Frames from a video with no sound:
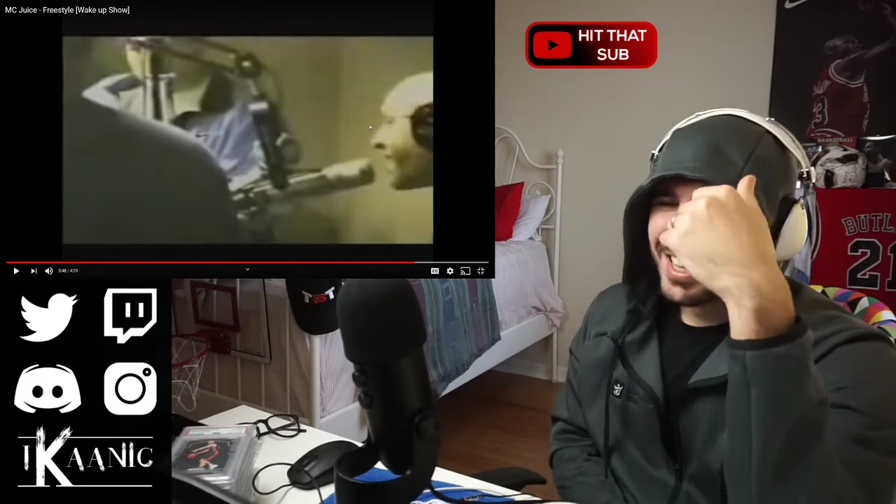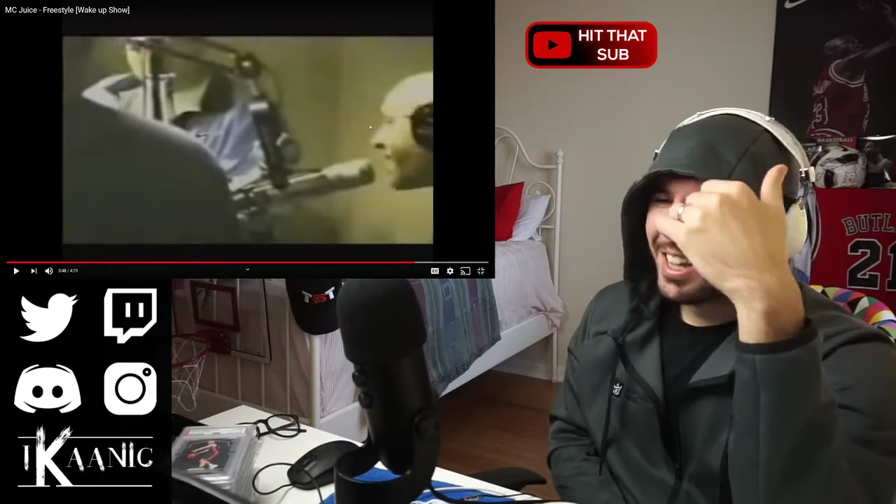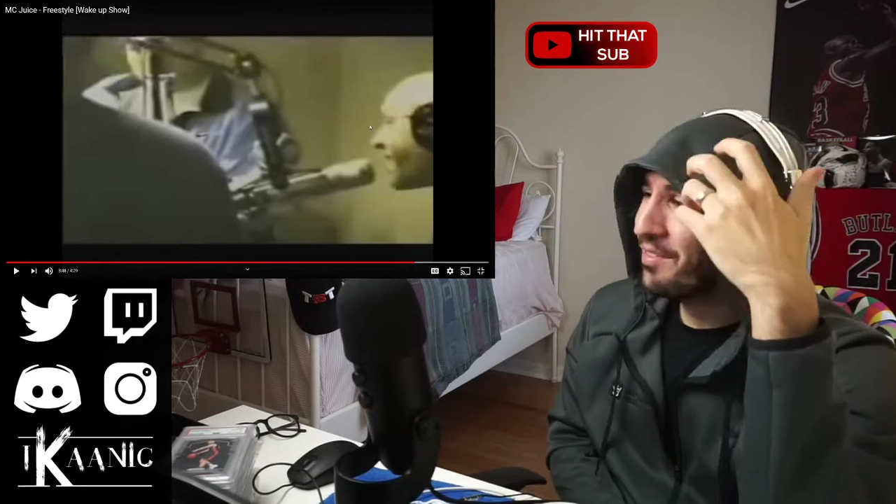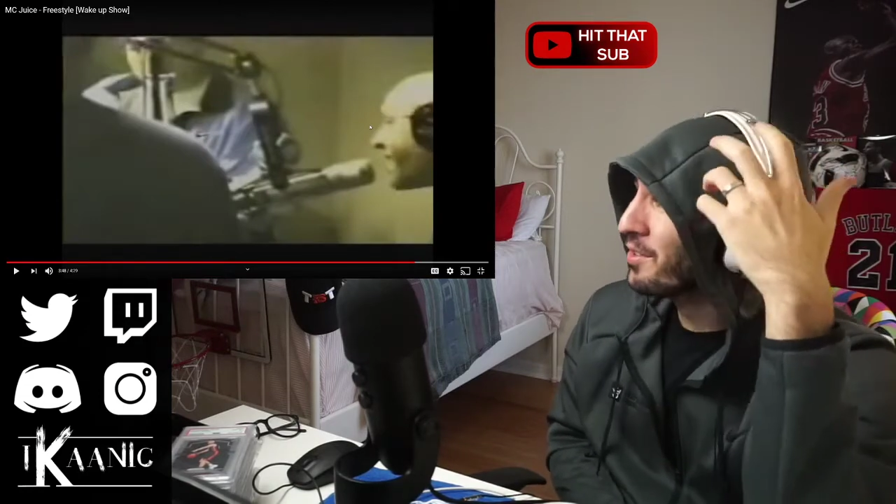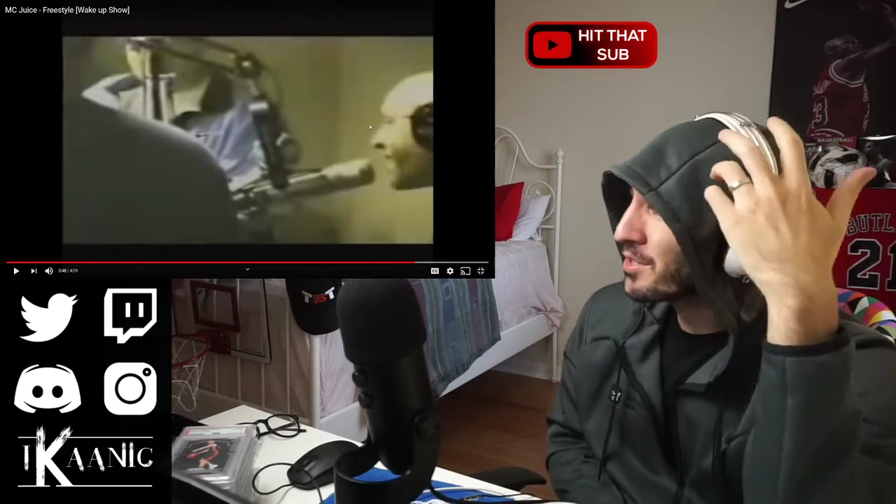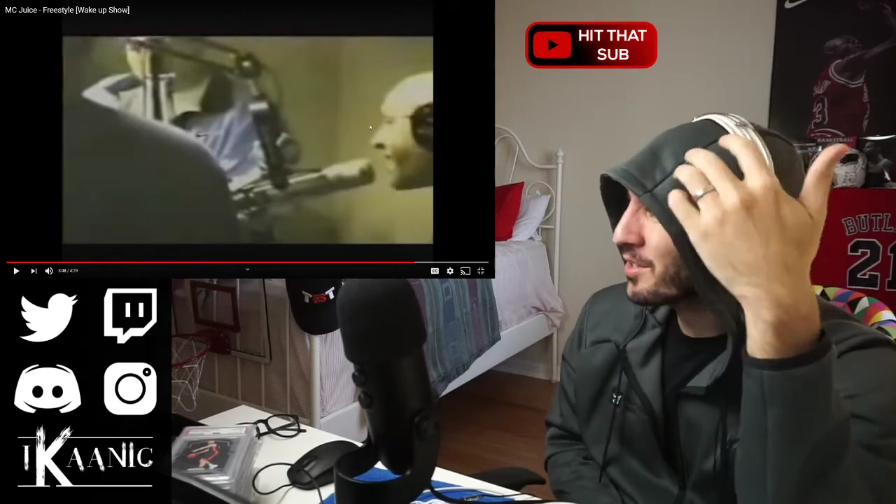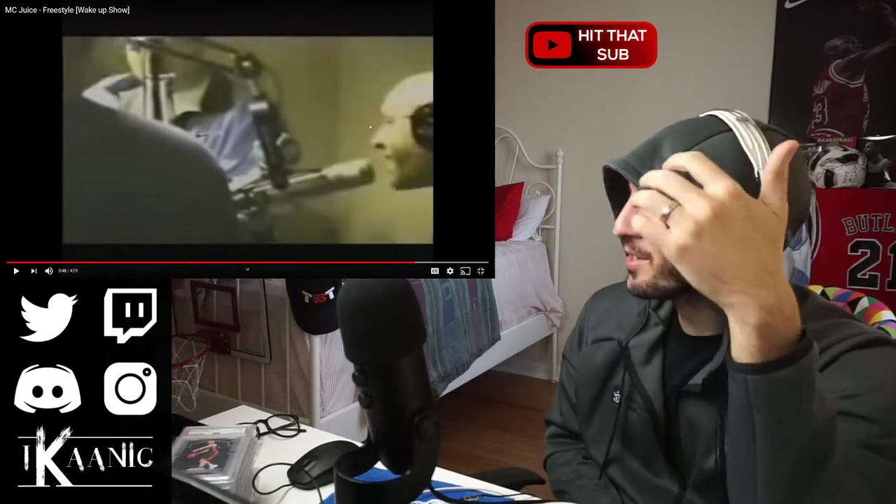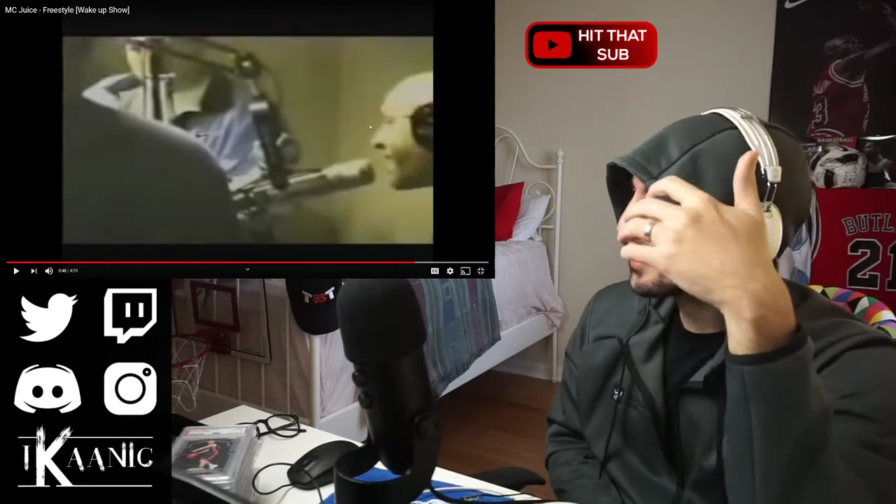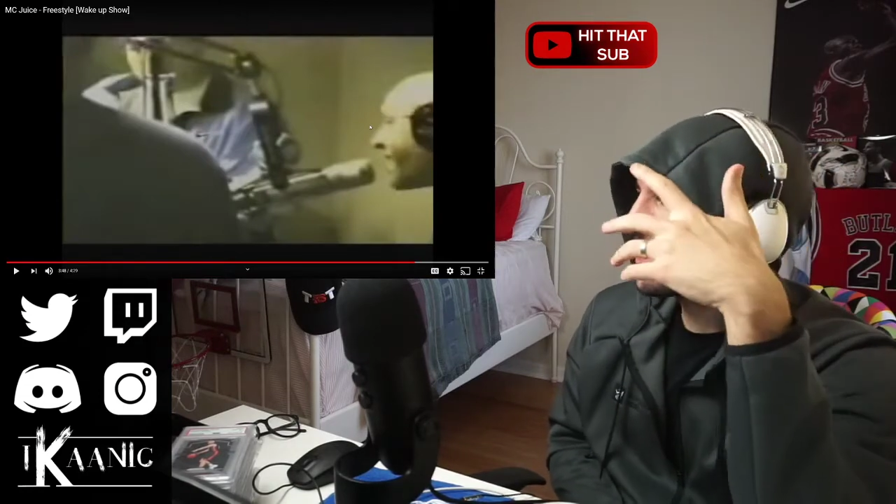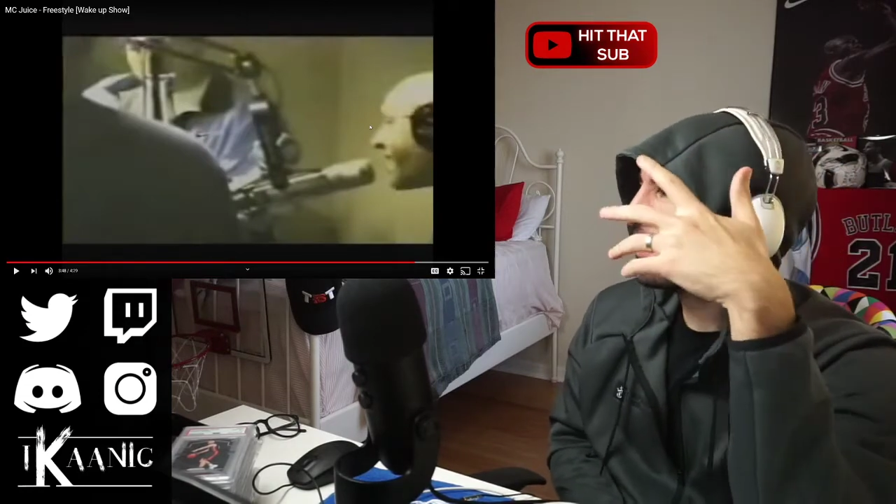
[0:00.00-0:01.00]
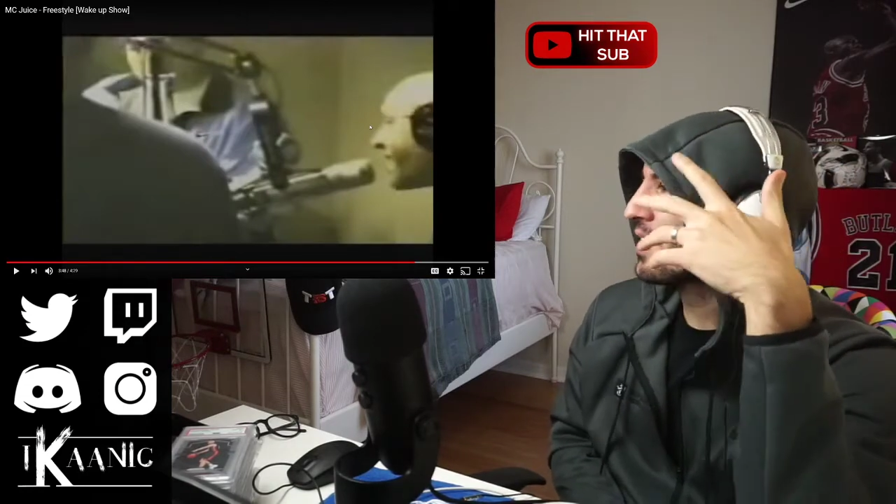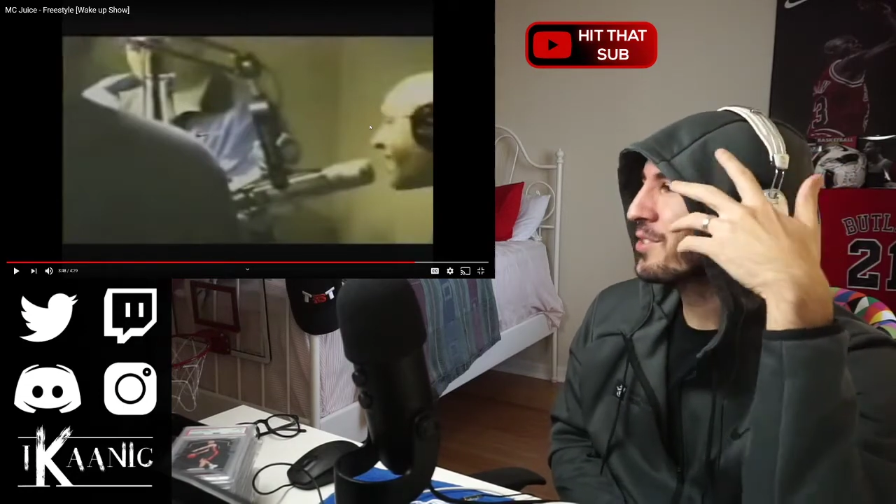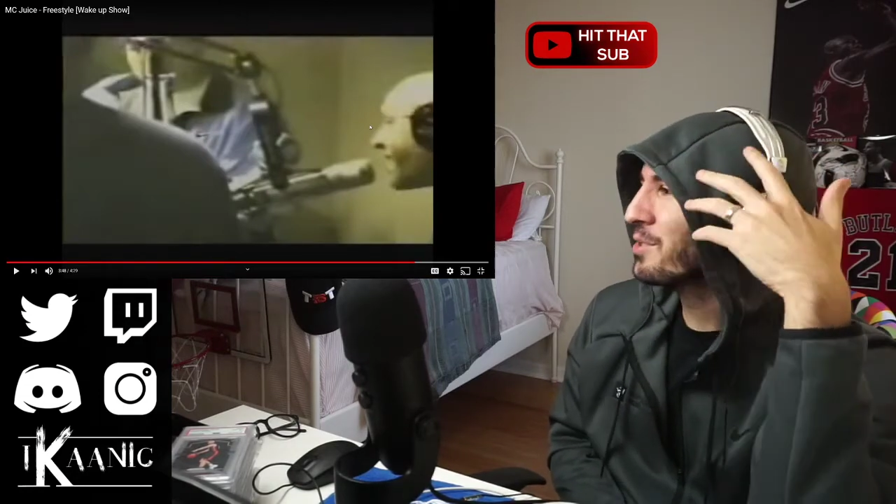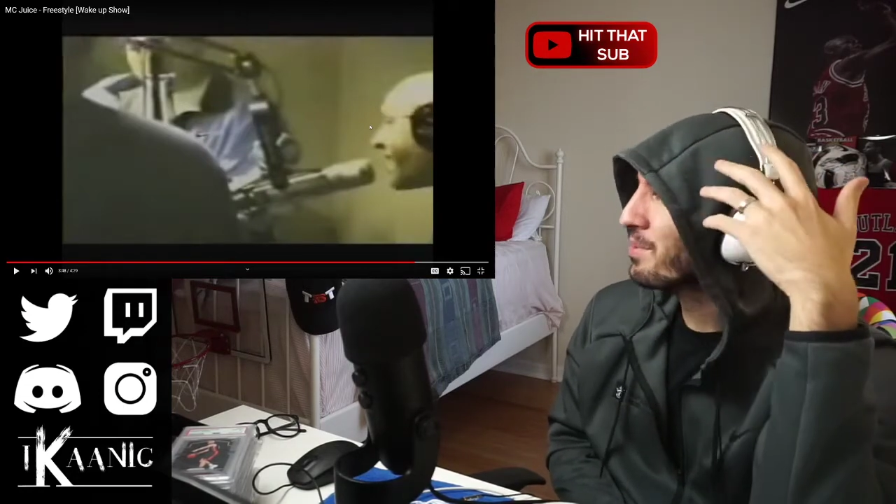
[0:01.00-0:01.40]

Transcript: If you so good, why don't you